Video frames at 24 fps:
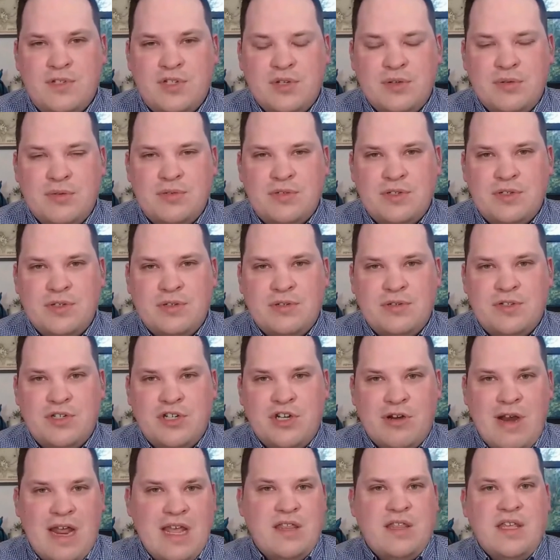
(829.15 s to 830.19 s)
to, to,
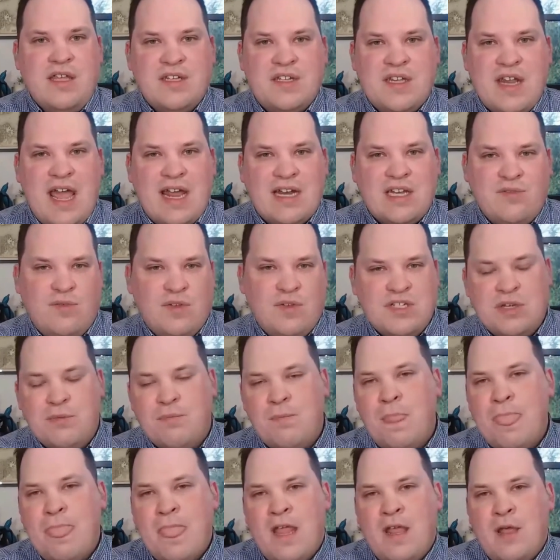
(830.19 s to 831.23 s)
to your atheist
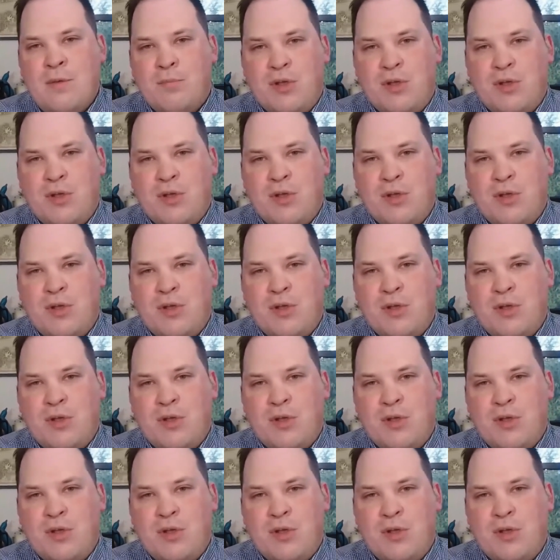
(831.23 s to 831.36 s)
activism,